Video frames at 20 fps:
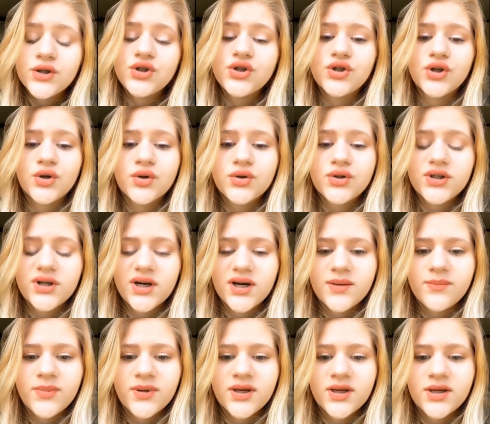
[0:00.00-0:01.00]
Don't try to
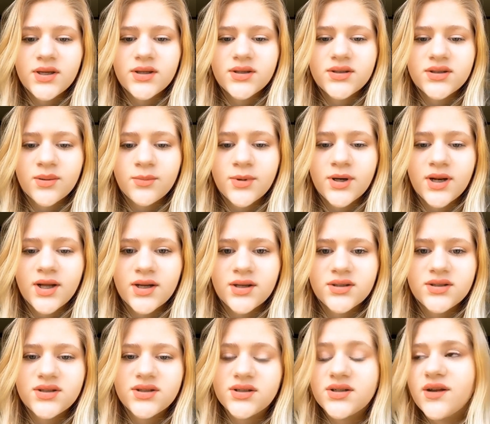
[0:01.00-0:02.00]
be someone else
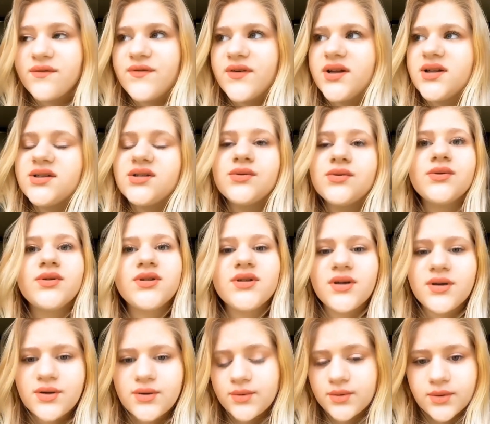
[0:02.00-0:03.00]
just to fit into a
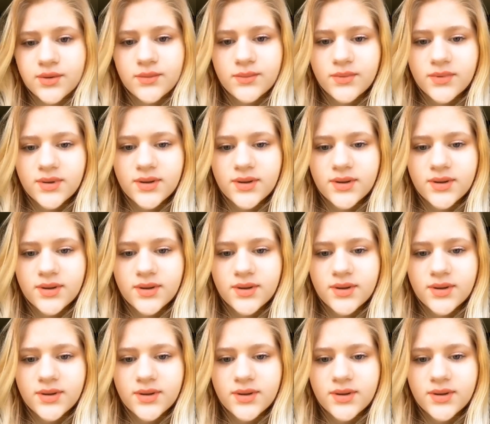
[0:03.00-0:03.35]
certain group,